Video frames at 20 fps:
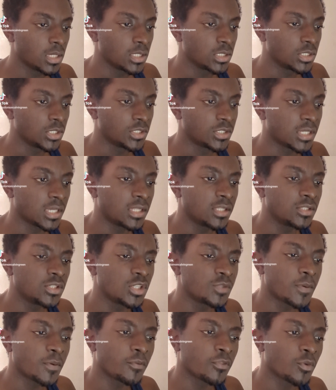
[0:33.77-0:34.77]
She said
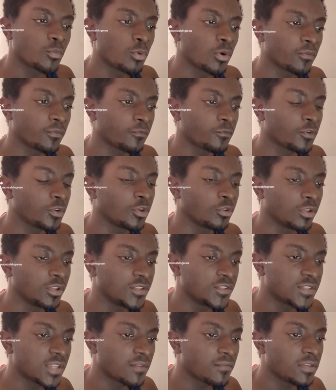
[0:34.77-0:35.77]
she's been with her boyfriend for nearly
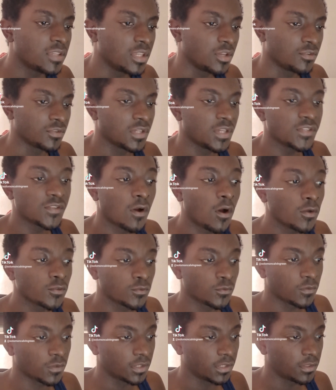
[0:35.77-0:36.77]
7 years. He's also
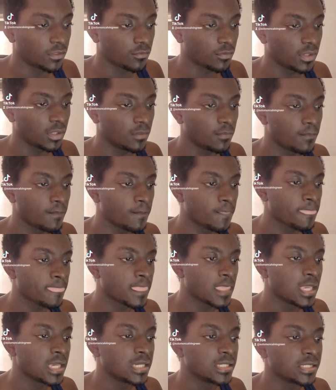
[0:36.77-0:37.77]
33.
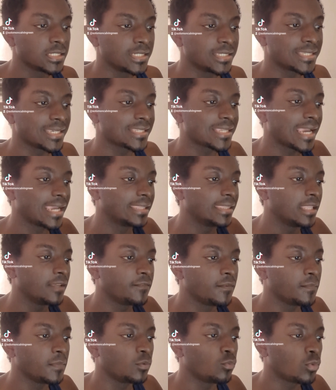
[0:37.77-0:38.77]
She says, I love
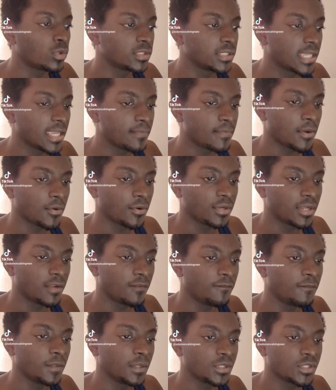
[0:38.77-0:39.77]
him and want to get married and
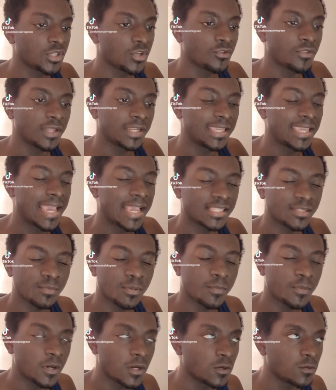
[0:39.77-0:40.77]
feel insecure that he hasn't
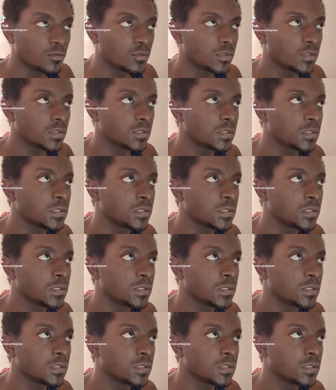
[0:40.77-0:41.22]
proposed.